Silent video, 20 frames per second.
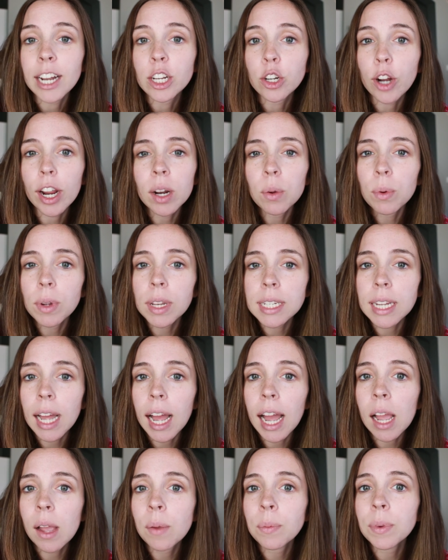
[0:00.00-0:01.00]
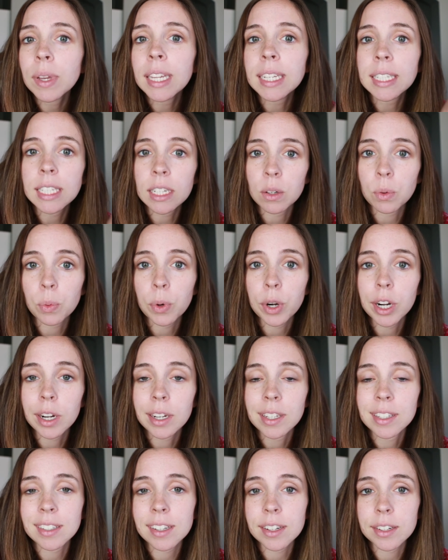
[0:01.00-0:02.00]
I tried it one time, it didn't
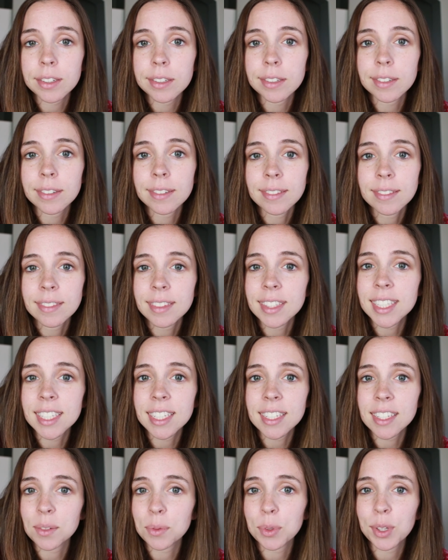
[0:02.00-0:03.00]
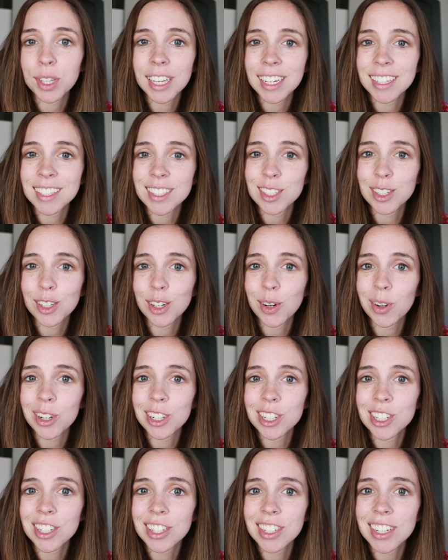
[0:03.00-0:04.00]
work, so this doesn't really answer your
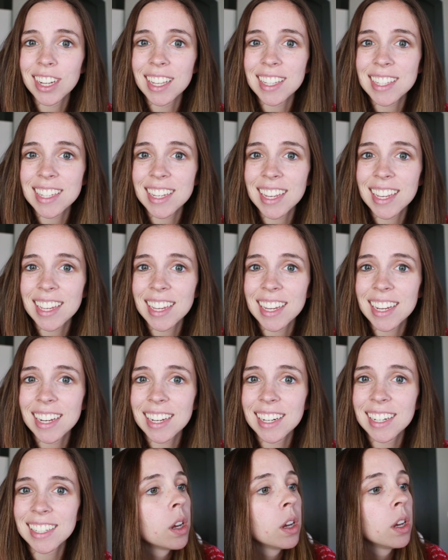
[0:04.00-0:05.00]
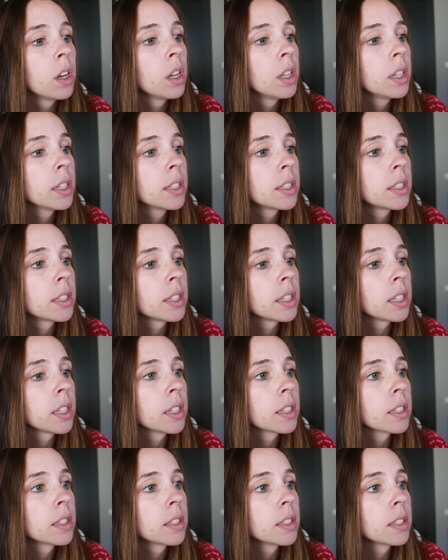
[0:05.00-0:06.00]
question, does it? Uh, let's see,
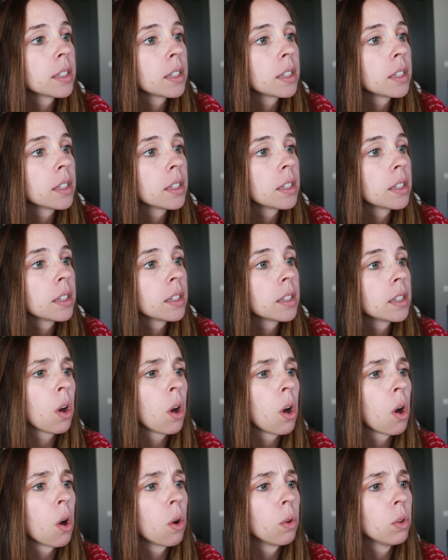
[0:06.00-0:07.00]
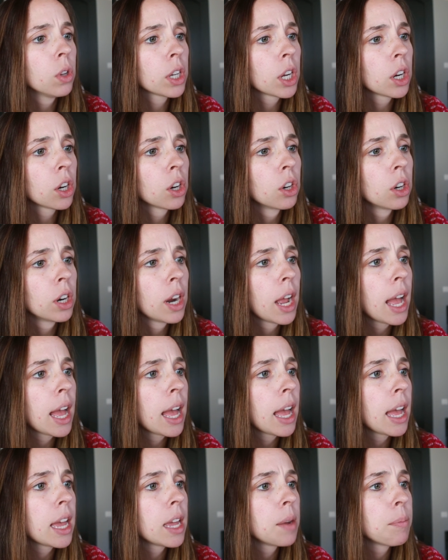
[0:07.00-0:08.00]
let's see. Oh, look at her
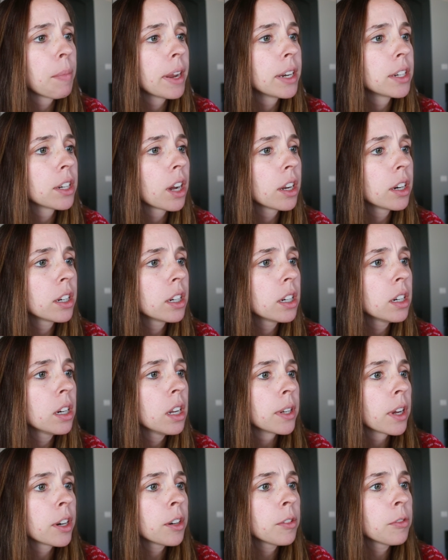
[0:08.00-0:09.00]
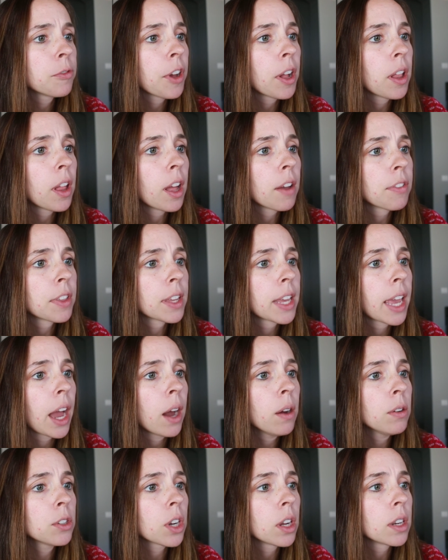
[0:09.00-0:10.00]
head. My daughter, daughter fell off the
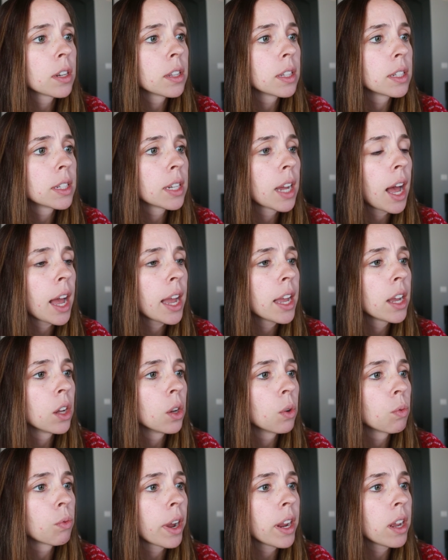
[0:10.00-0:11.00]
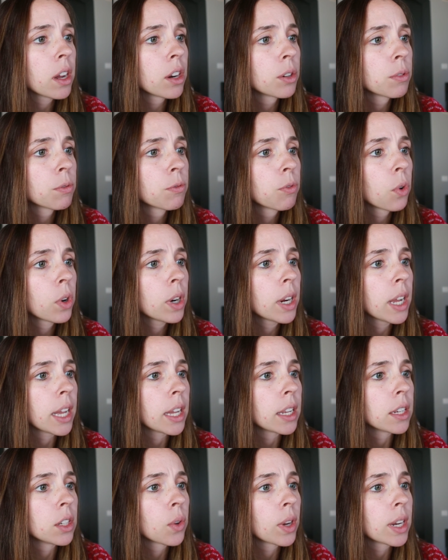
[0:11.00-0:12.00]
couch onto the tile right on her
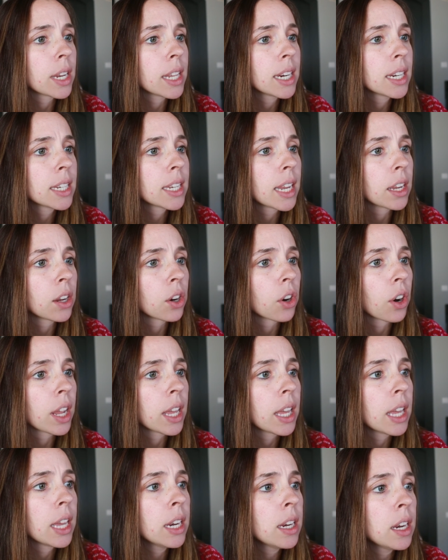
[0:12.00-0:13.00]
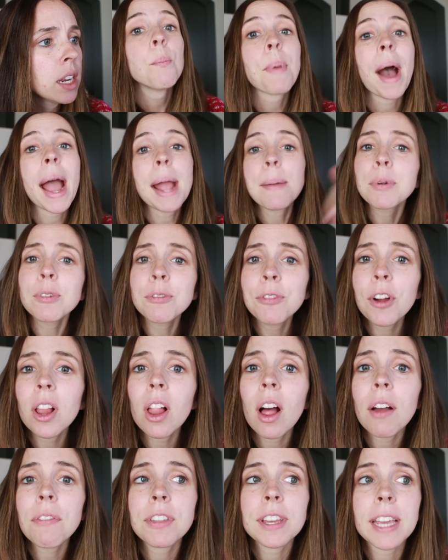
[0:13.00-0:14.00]
forehead. Do I need to take her in? Piper
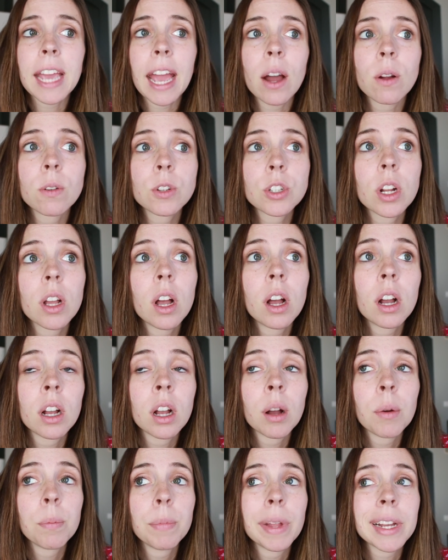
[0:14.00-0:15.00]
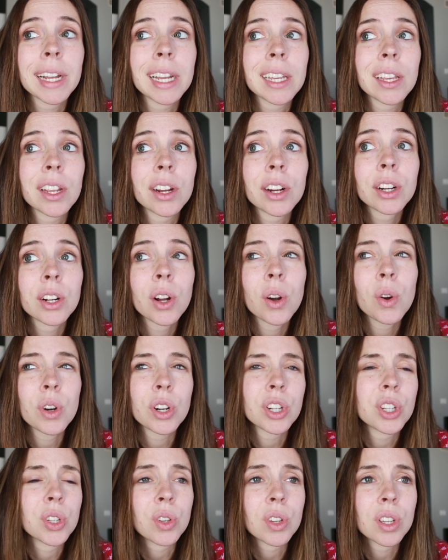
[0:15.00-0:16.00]
fell off the couch a couple, like a year ago
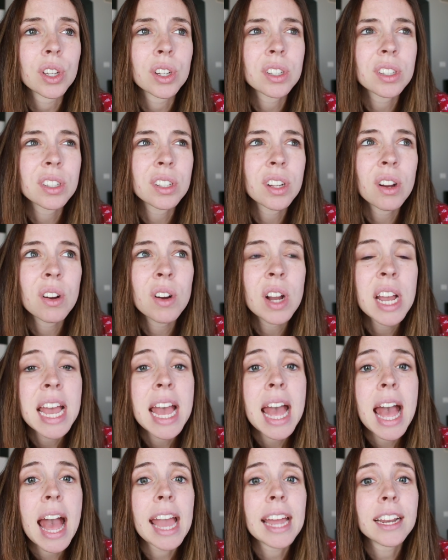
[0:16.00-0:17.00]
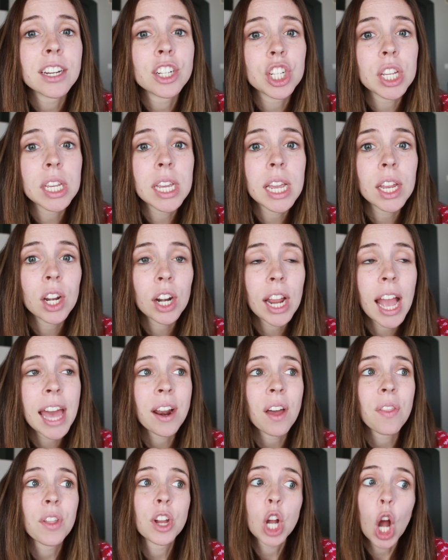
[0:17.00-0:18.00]
or two years ago, and she hit her
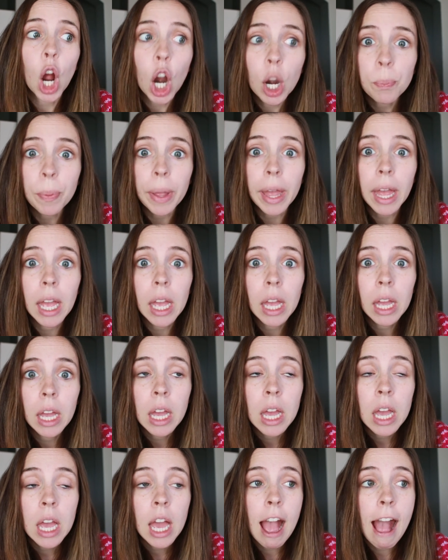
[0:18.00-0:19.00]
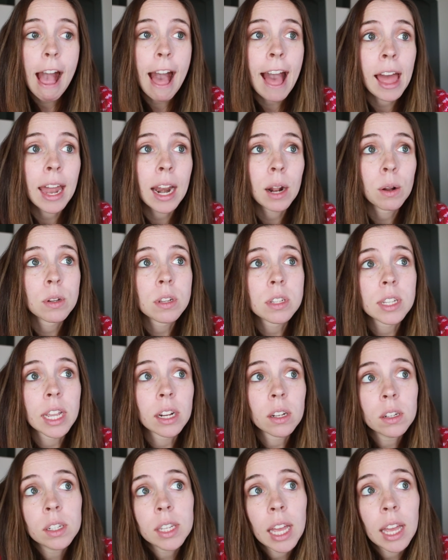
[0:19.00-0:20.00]
head on the carpet and I was
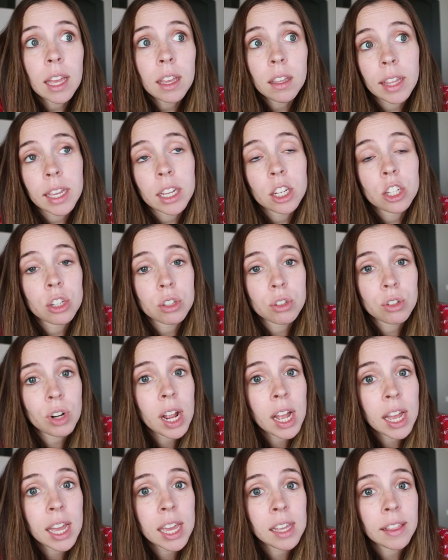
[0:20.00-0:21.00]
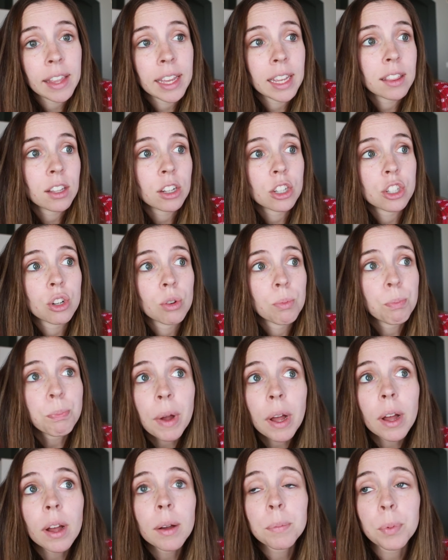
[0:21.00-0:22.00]
like, okay, like she's crying, like there's no
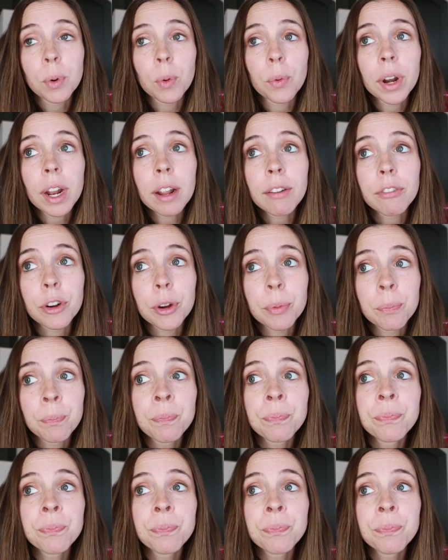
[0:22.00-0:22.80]
bump or whatever.